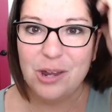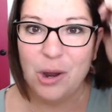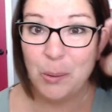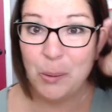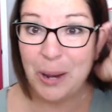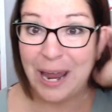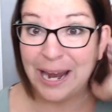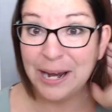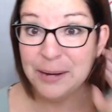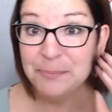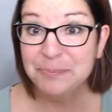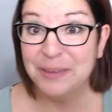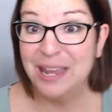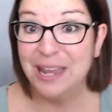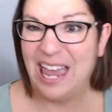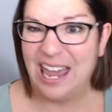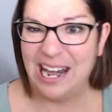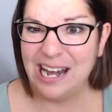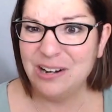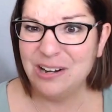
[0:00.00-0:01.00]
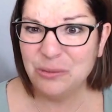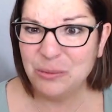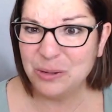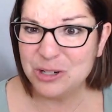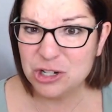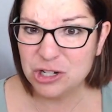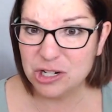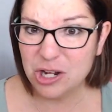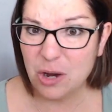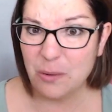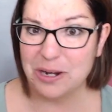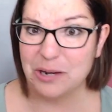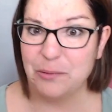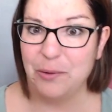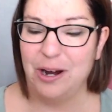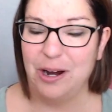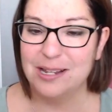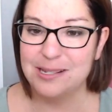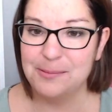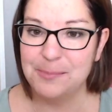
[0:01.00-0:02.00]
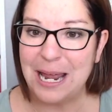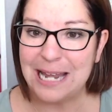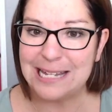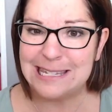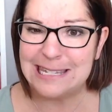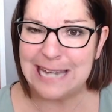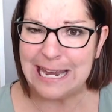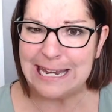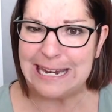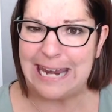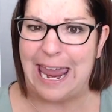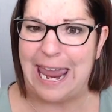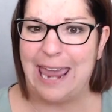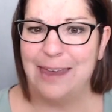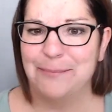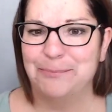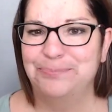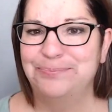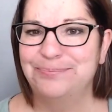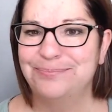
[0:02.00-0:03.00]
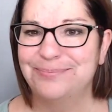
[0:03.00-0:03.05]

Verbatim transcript: Okay? And I don't want you to go anywhere because I'm not done yet.